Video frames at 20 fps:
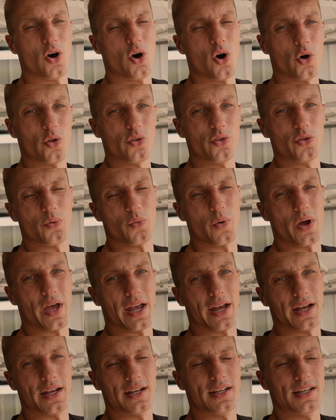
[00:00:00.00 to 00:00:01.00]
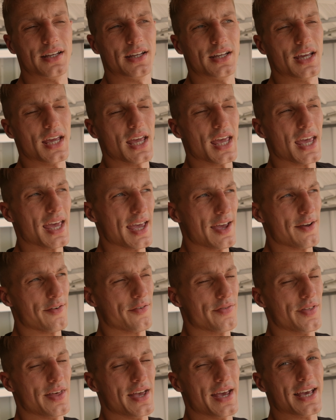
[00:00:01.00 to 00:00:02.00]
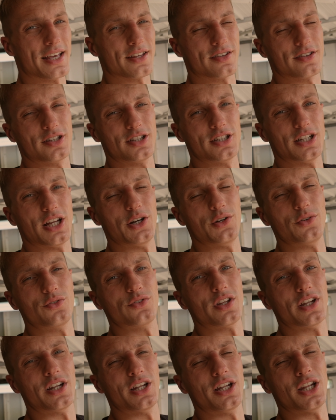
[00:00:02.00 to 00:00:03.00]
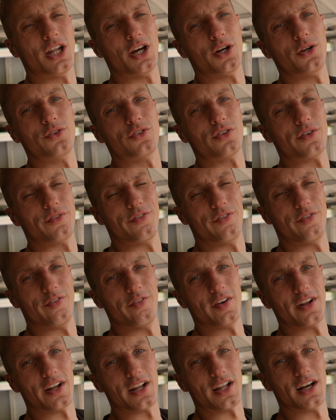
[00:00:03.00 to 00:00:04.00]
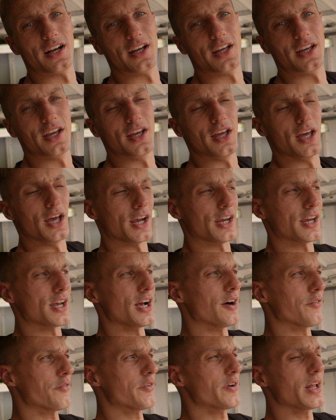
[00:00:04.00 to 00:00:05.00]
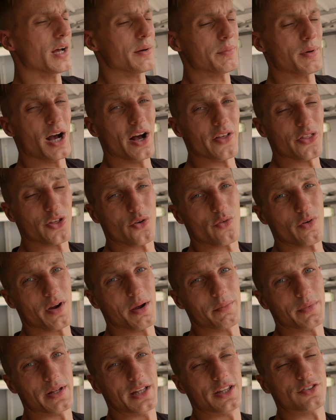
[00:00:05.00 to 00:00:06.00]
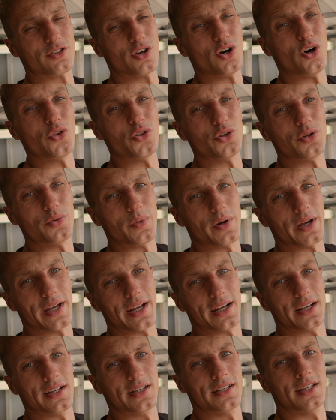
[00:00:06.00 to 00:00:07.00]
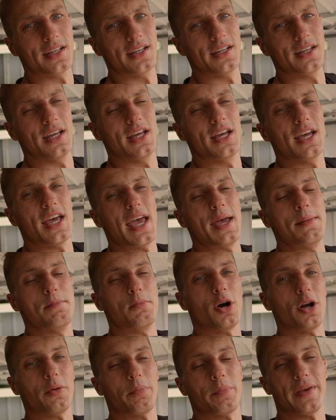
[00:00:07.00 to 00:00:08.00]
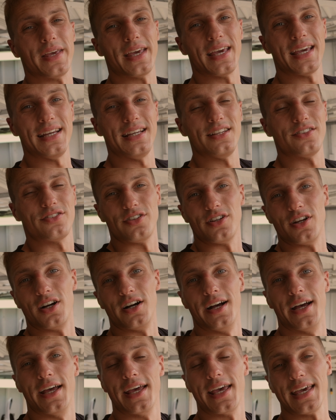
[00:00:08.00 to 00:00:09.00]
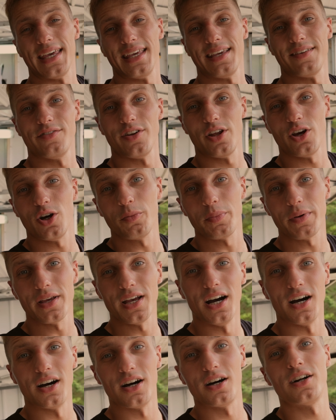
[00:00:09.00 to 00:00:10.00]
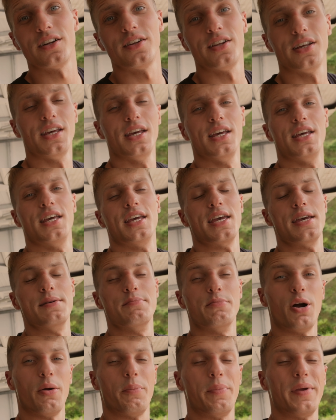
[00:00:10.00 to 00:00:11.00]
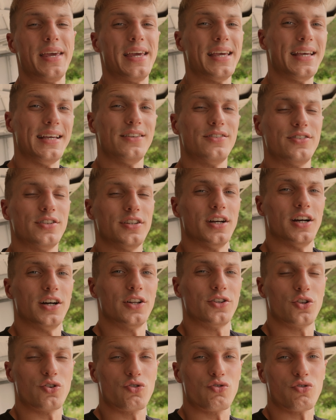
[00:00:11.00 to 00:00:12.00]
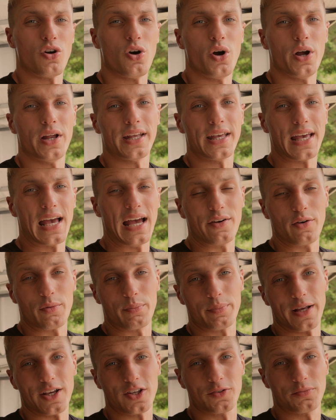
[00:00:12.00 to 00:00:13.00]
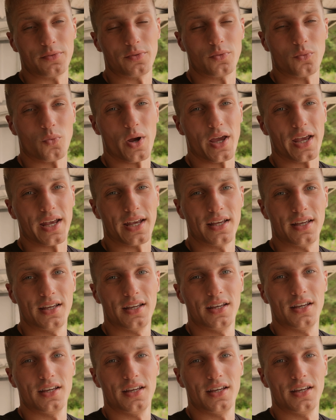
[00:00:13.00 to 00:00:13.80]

on the wing if there is loads and loads of filler covering up other gremlins on the wing. It might be easier, even though it'll be hard, it might be easier to try and get a replacement wing